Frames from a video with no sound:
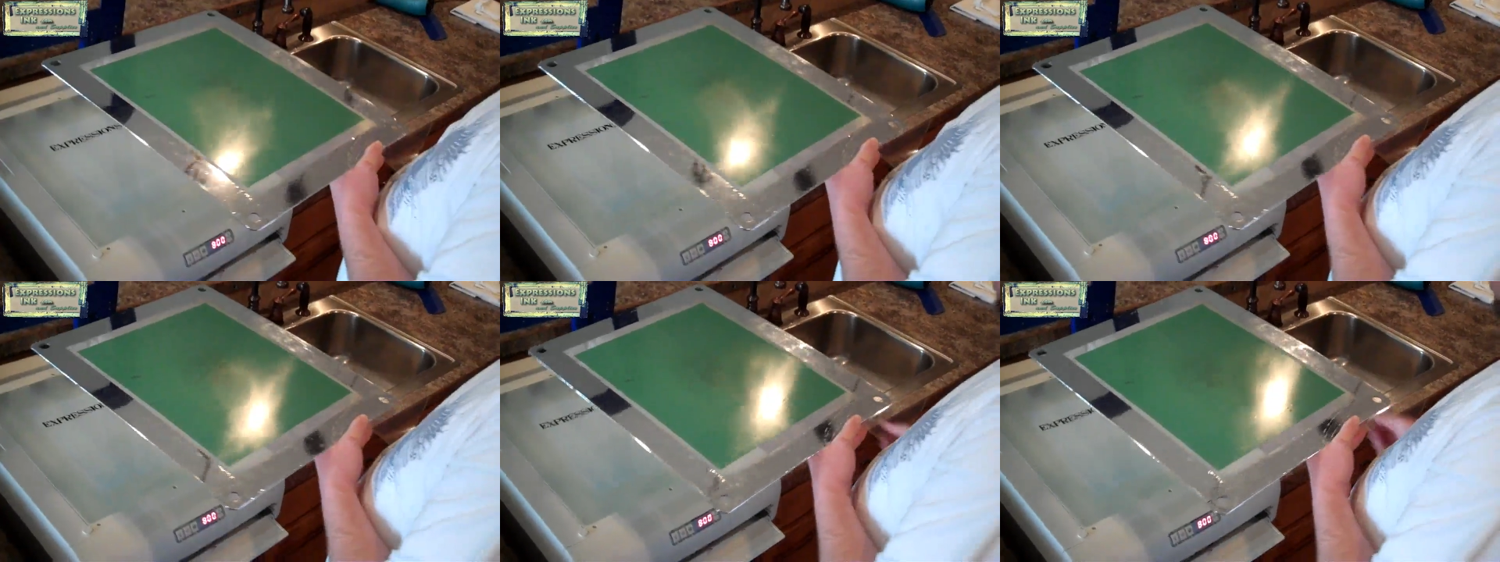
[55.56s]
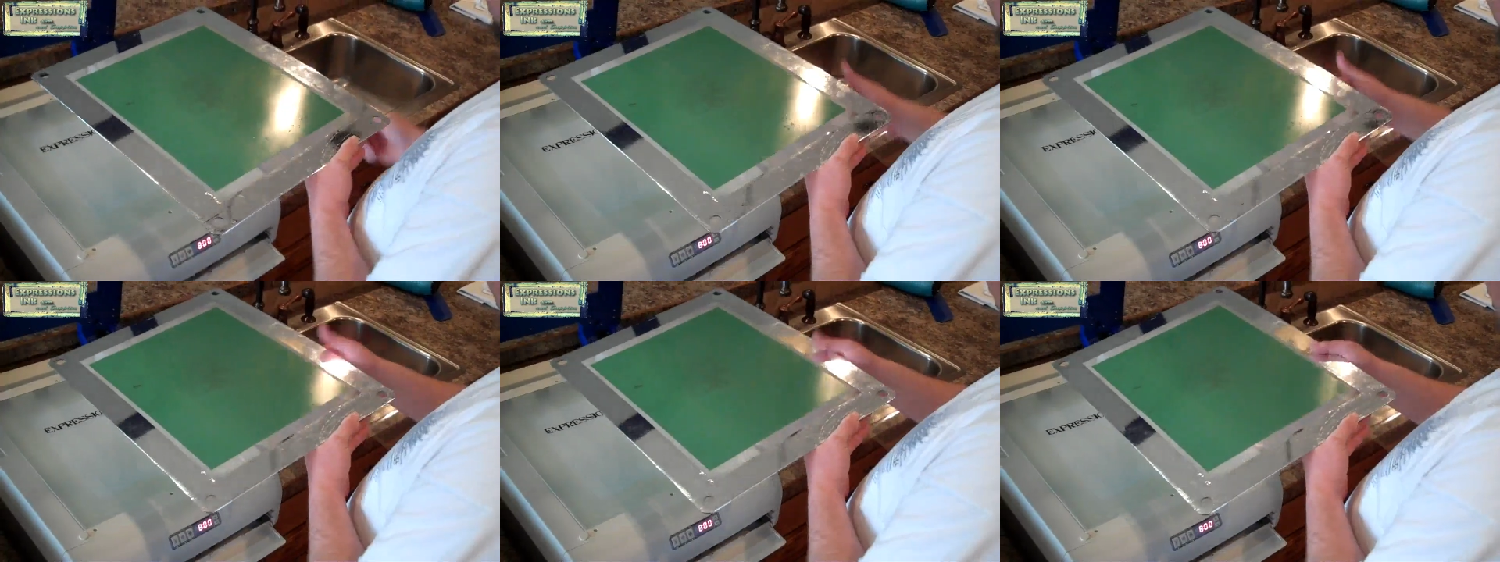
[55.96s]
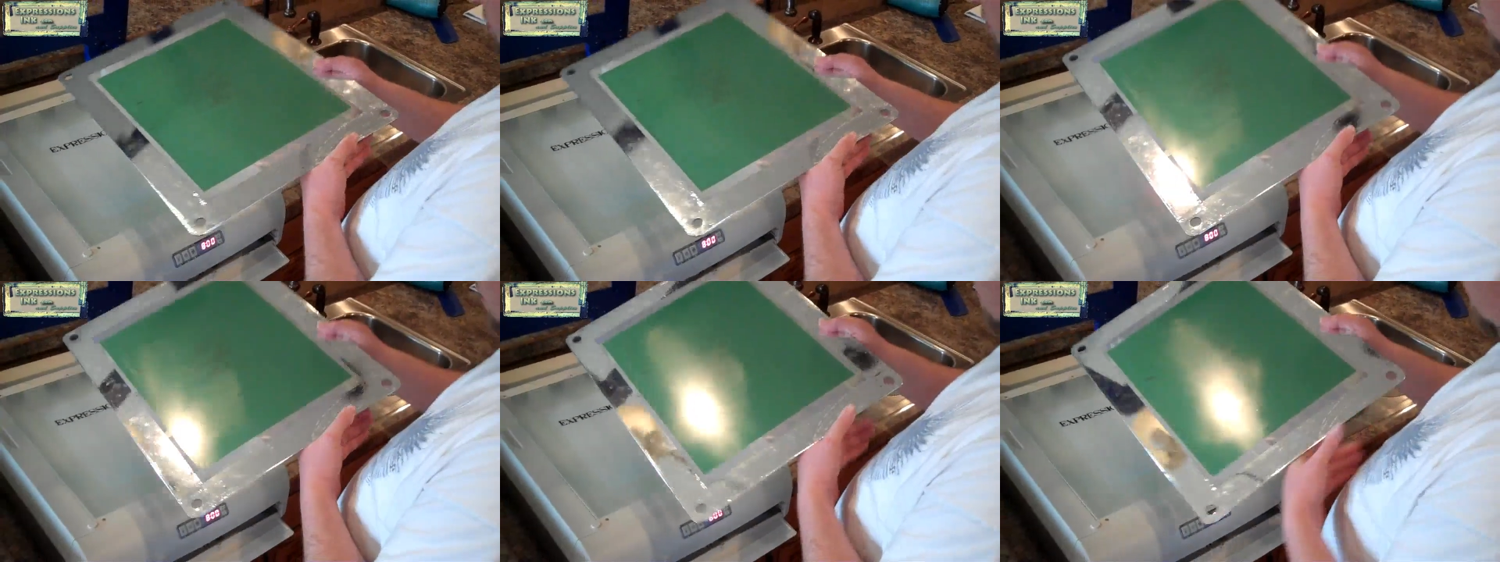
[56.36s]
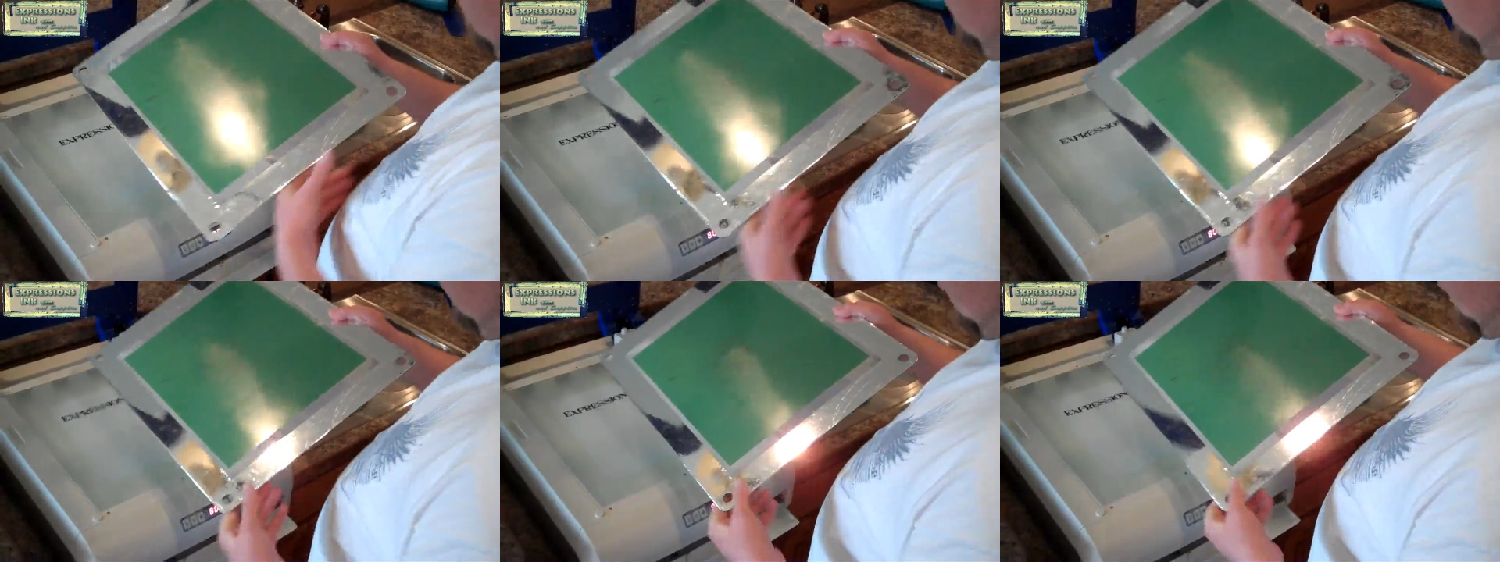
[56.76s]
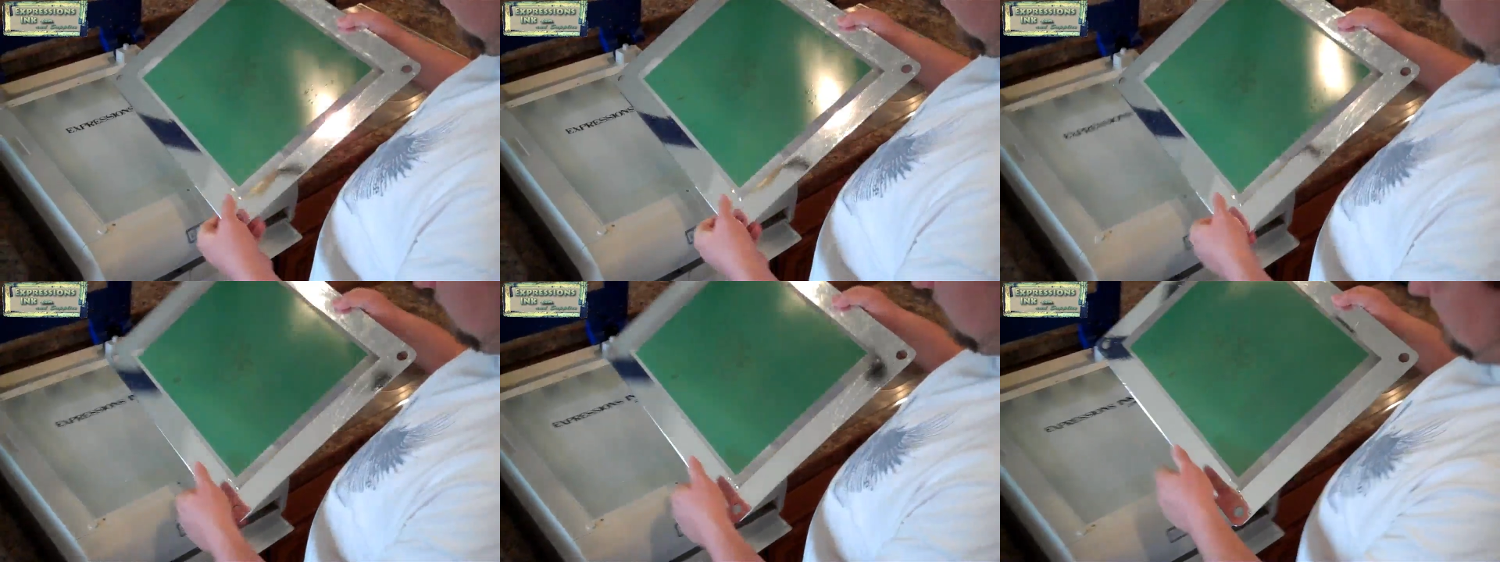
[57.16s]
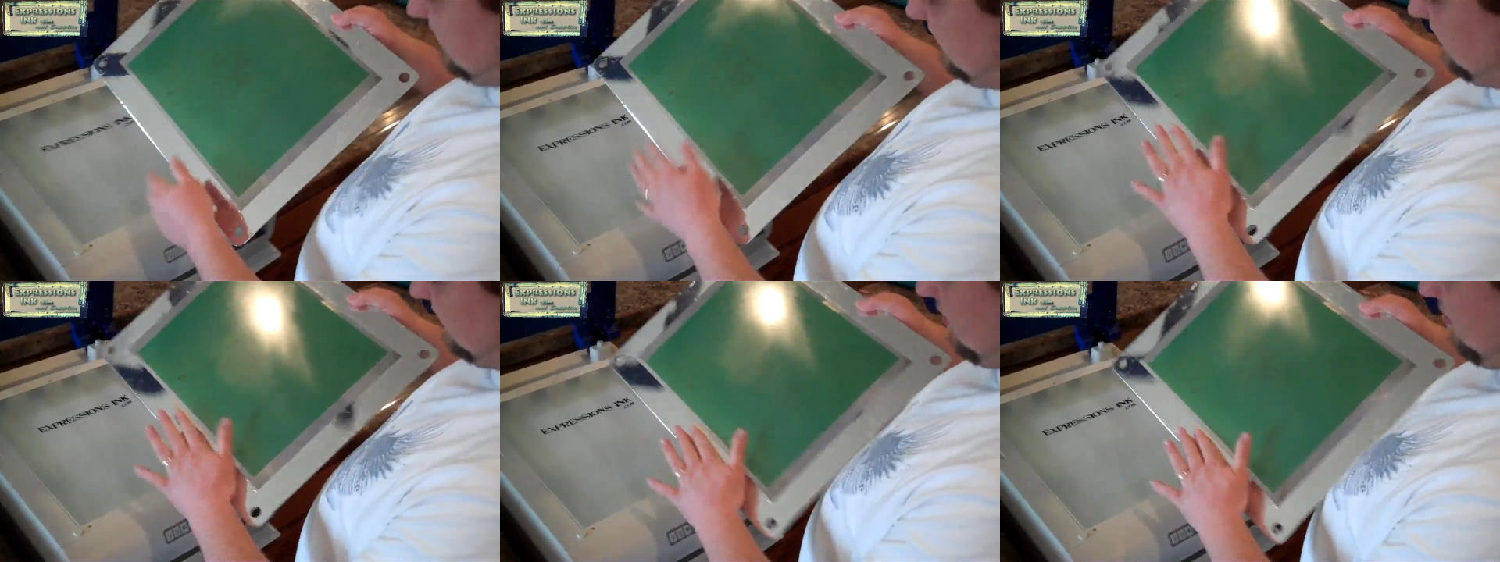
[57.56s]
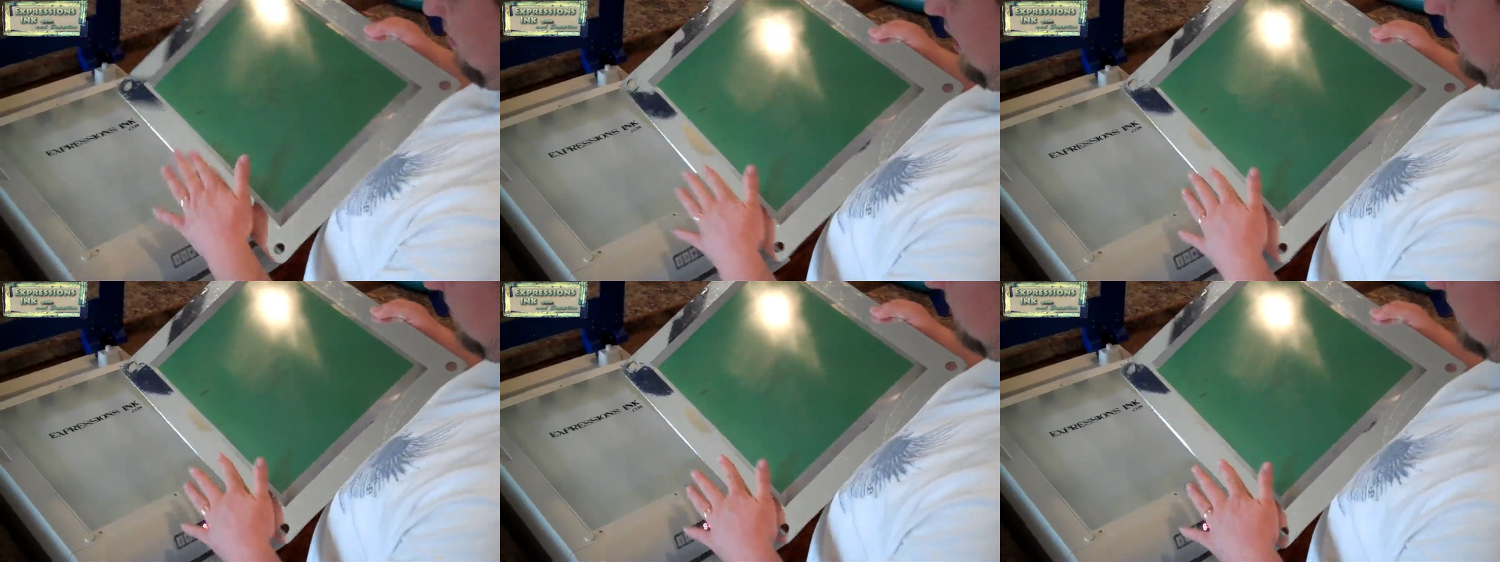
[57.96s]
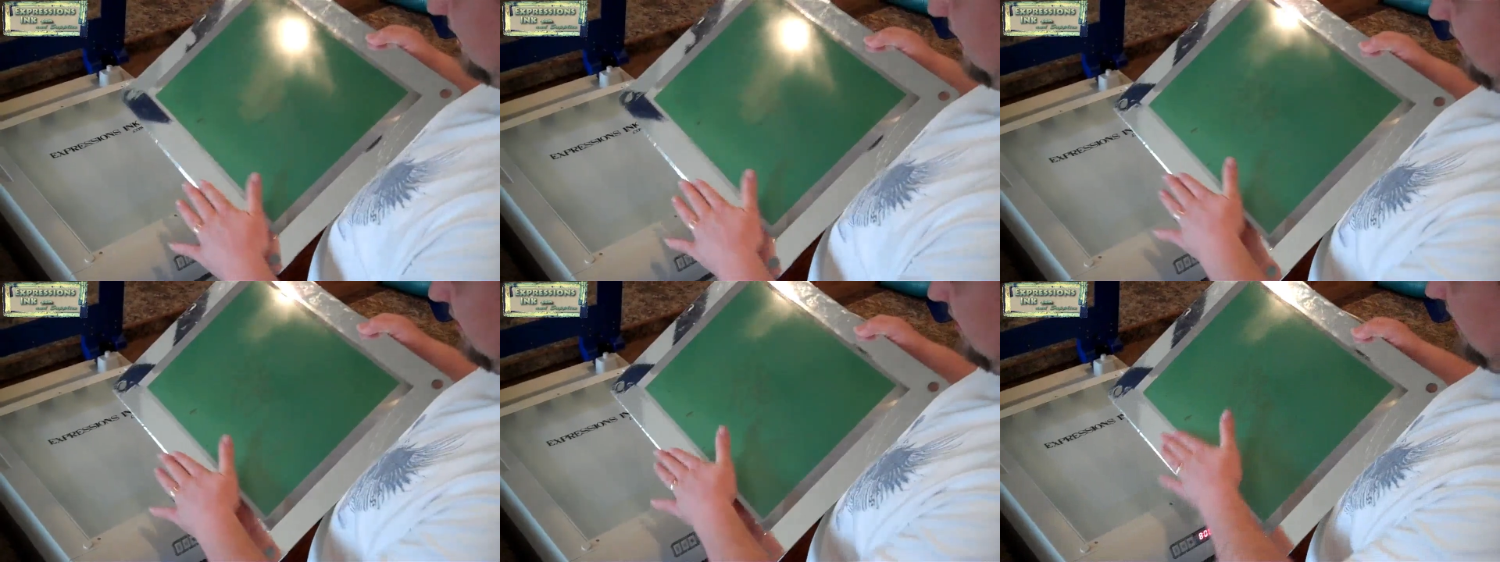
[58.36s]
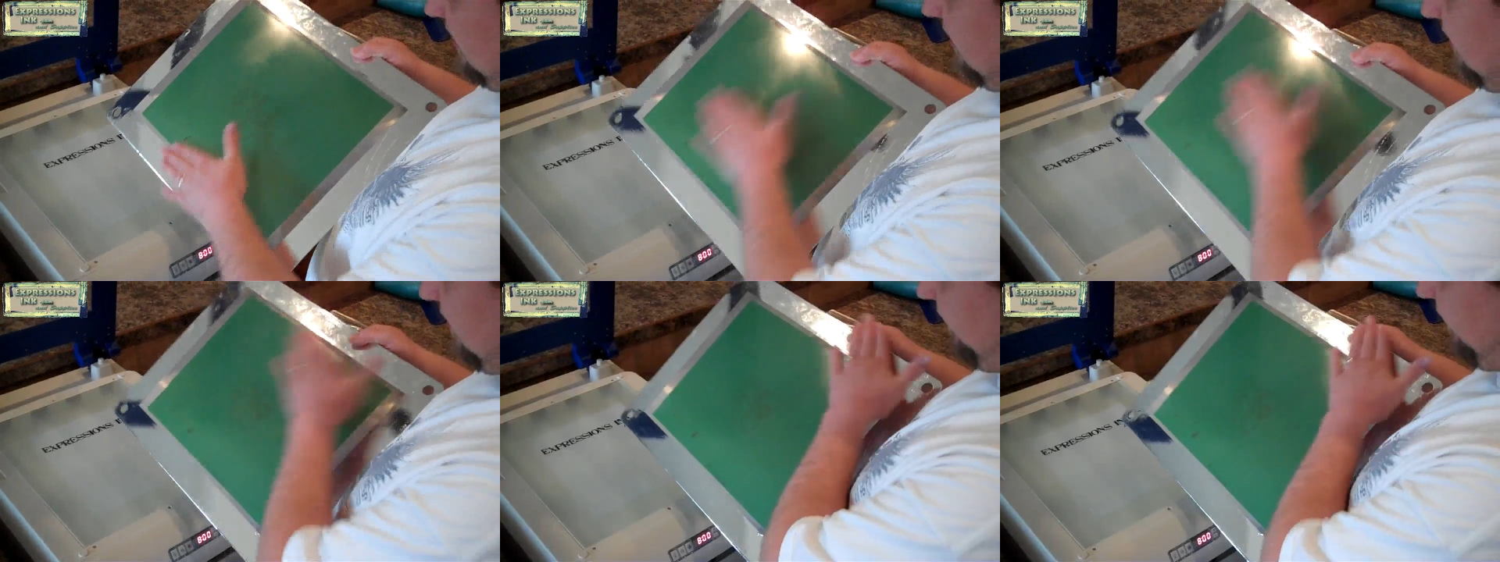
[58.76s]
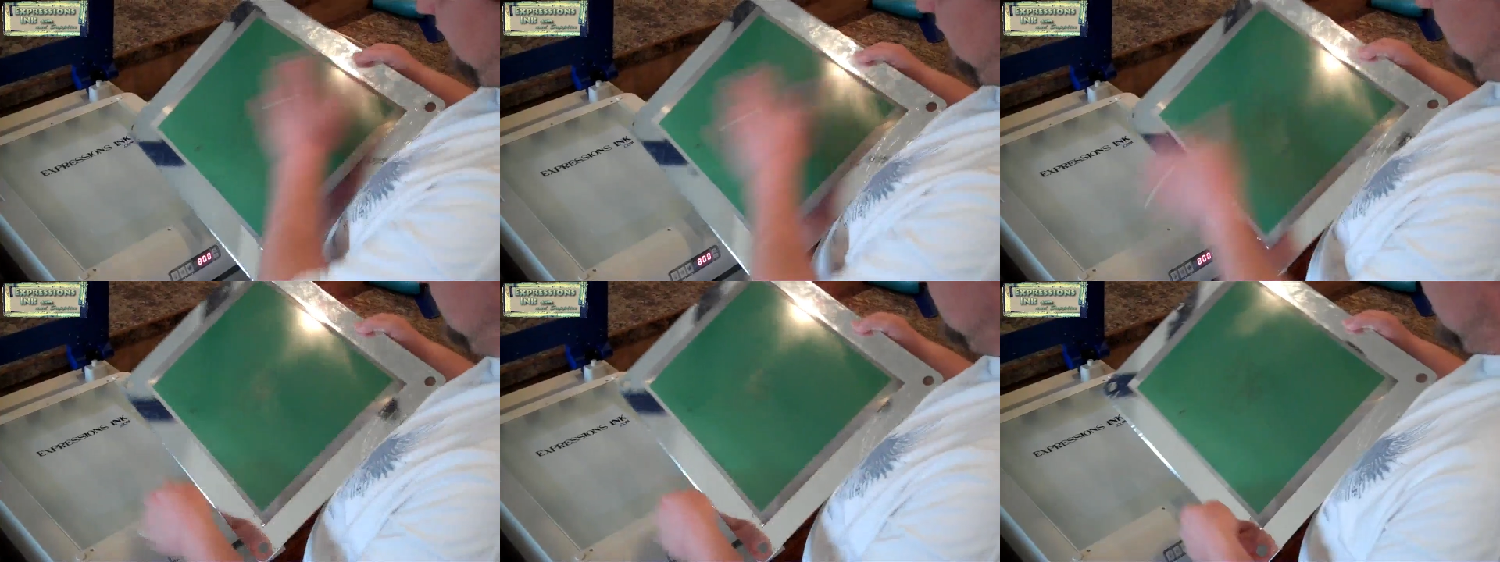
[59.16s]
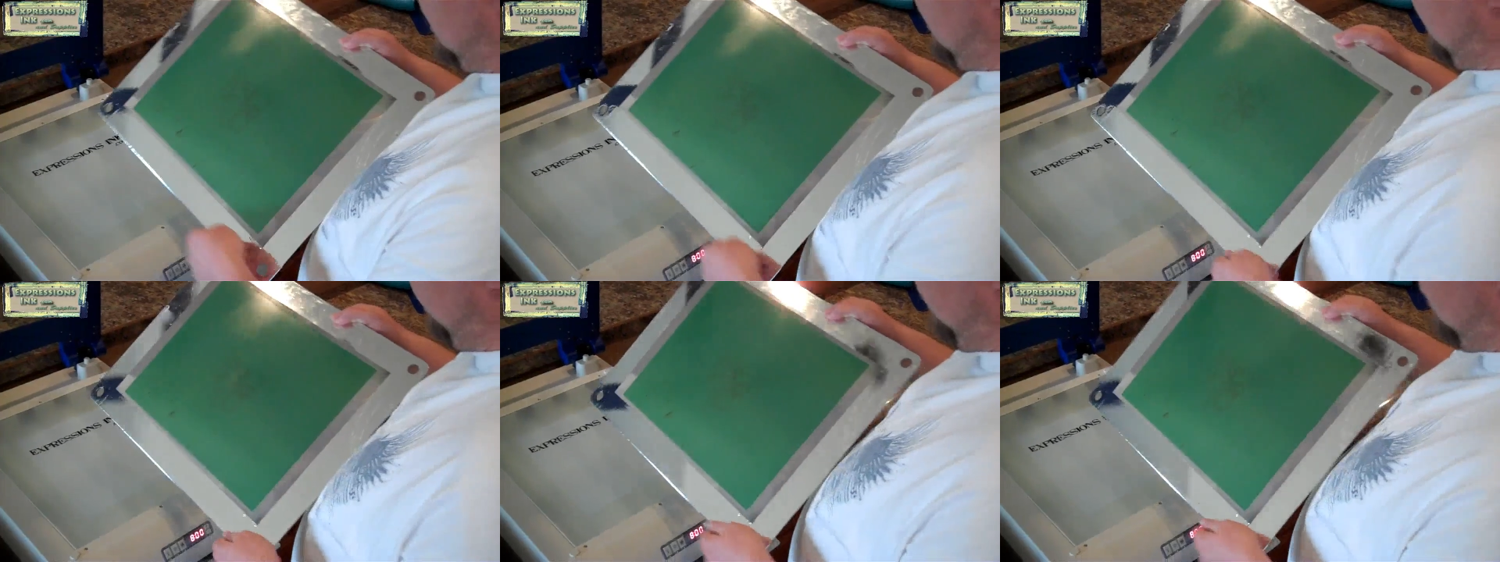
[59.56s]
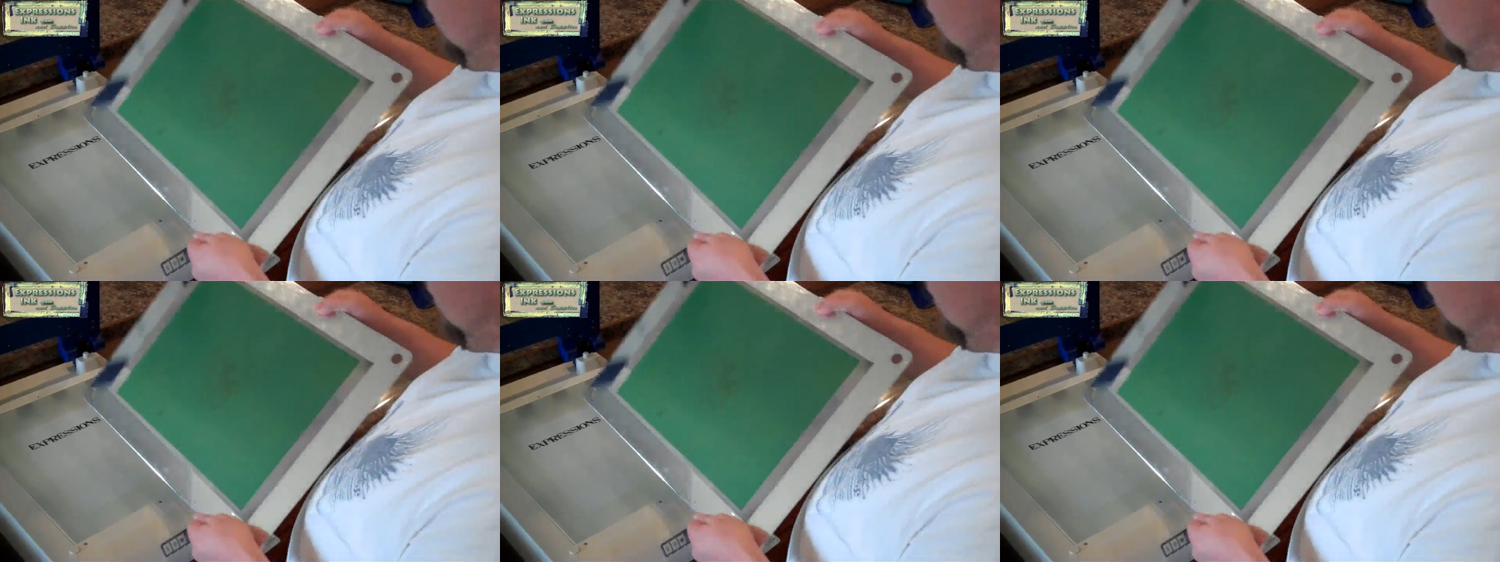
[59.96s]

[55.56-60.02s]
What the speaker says: Nobody's mouth can be seen.